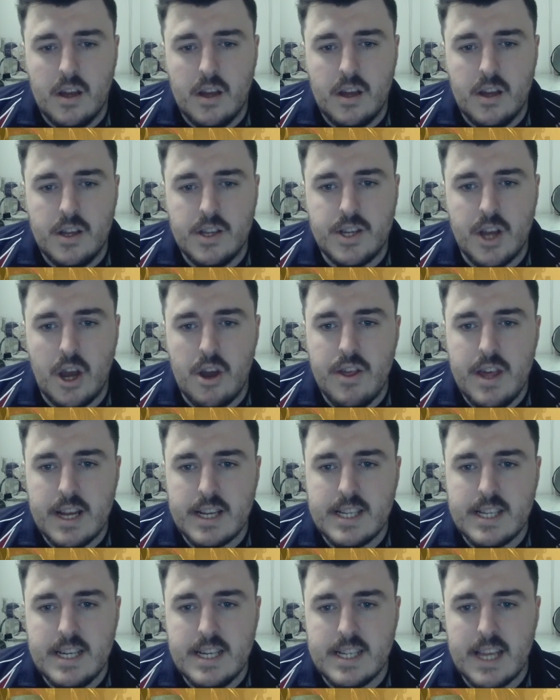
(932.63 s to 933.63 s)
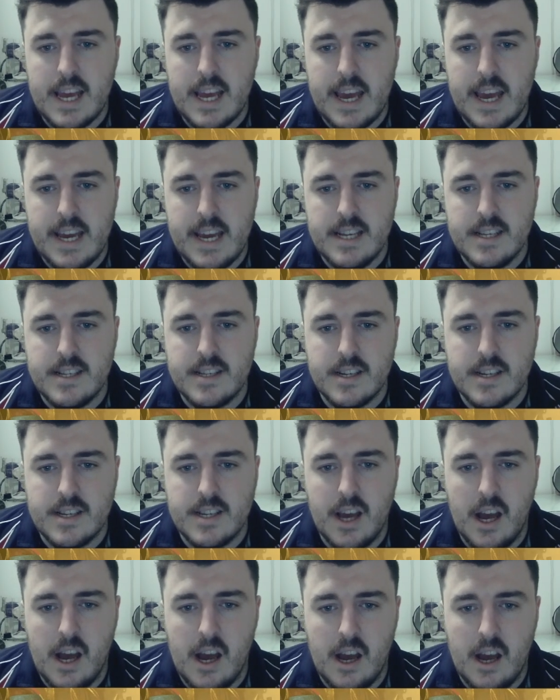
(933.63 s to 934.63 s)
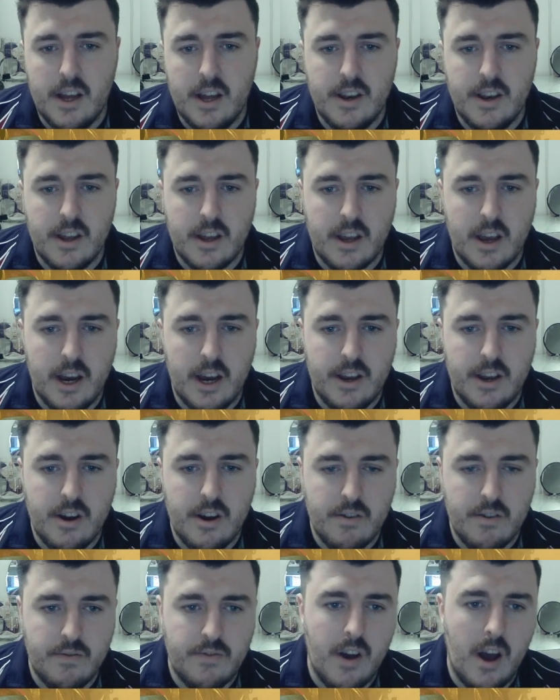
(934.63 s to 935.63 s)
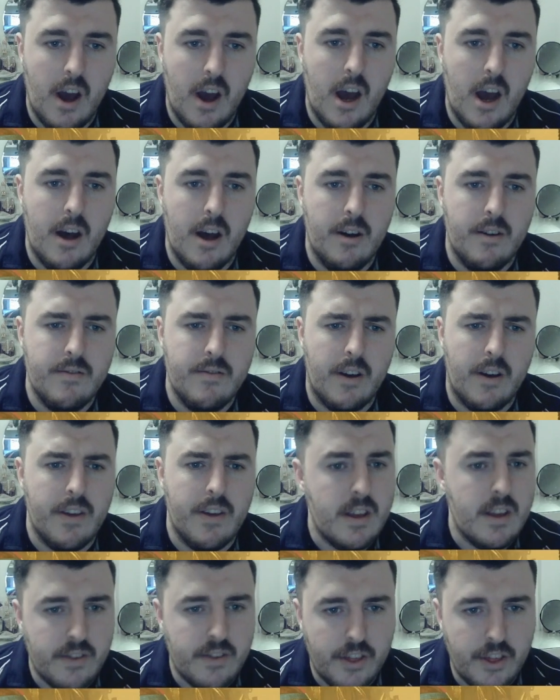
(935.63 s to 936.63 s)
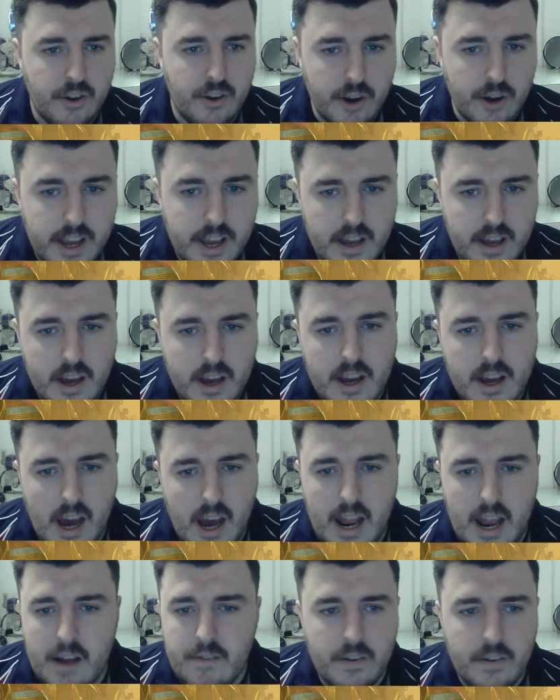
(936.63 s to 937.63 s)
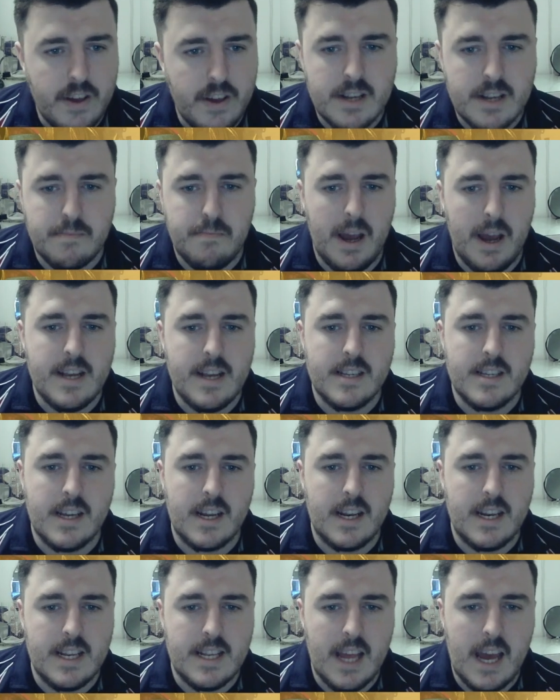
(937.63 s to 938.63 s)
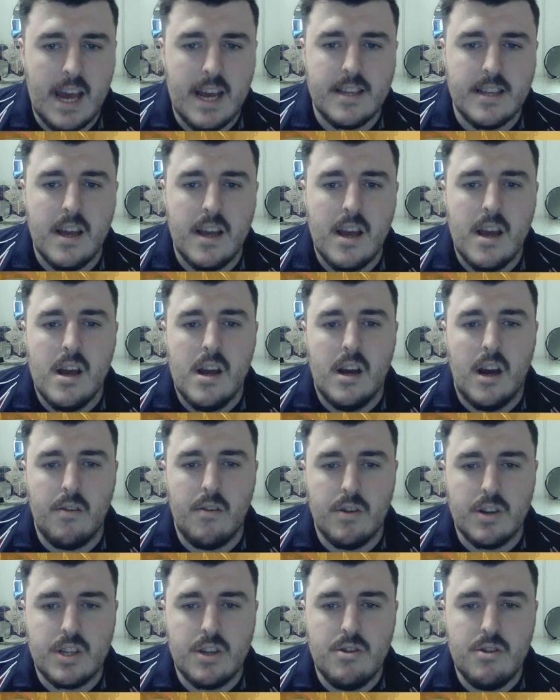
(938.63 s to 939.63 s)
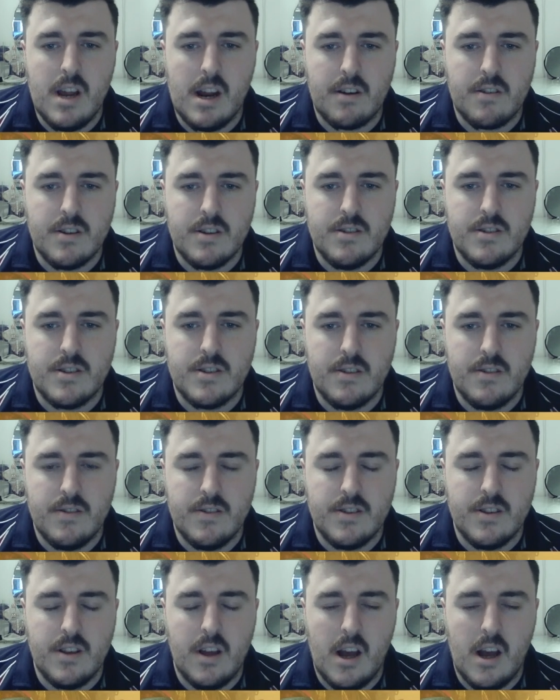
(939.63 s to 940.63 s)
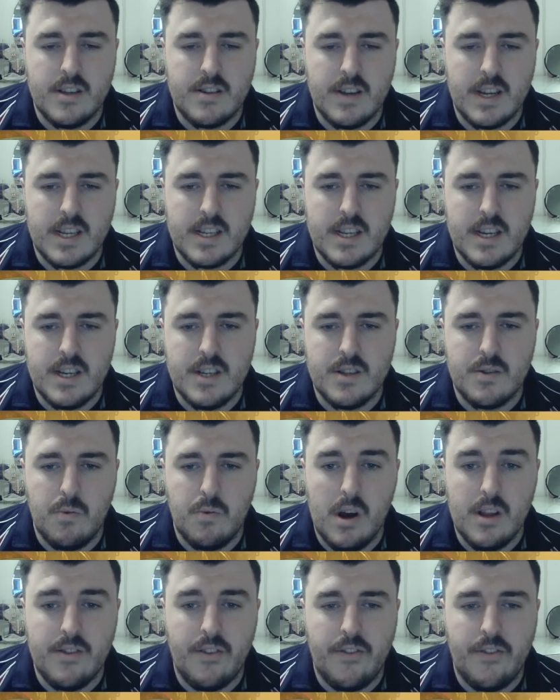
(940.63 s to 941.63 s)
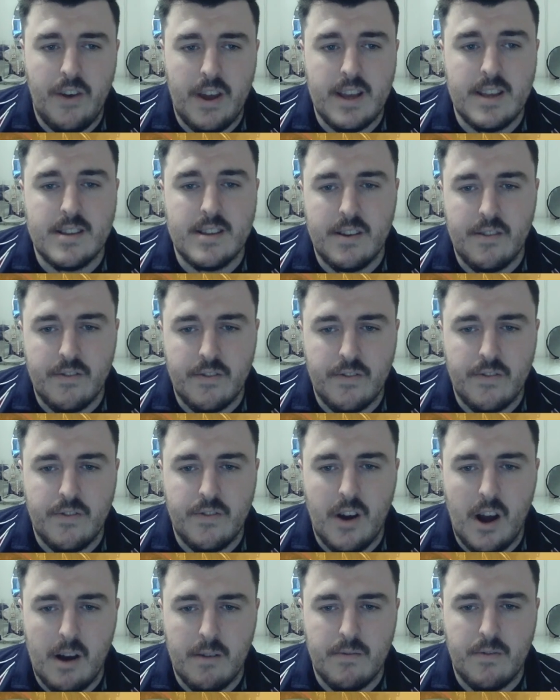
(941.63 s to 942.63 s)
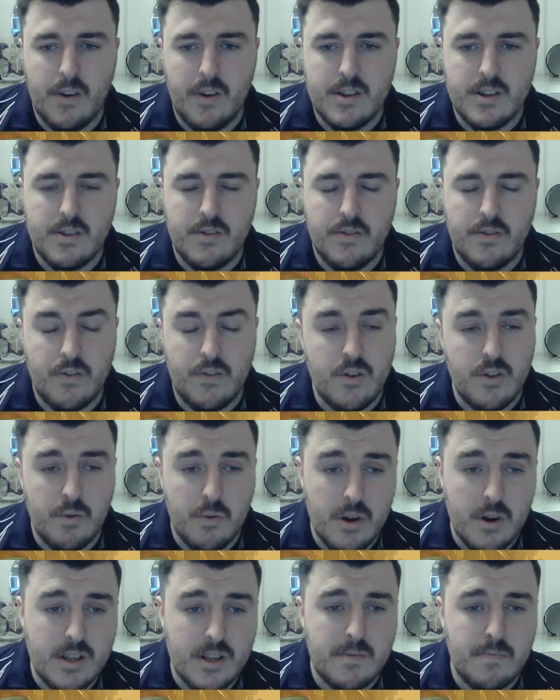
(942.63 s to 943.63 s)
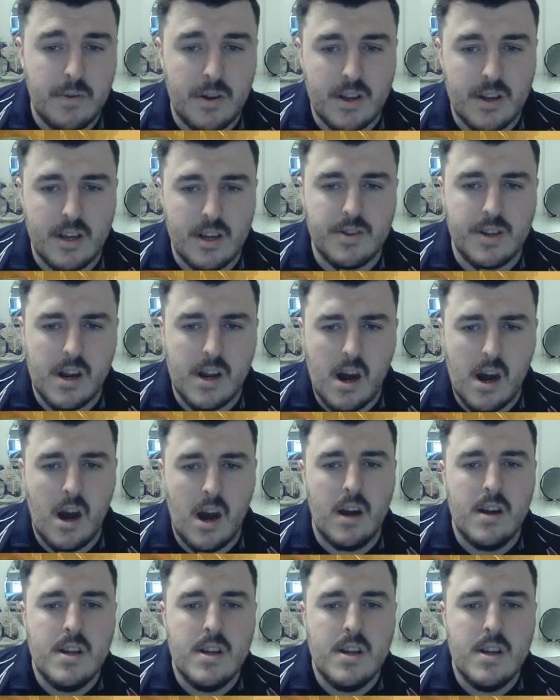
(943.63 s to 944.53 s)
So this is his turn, kind of, I think 3, and everything's basically dead. I've got 2 Necrosphinxes, one's facing up front through the woods, because I was like,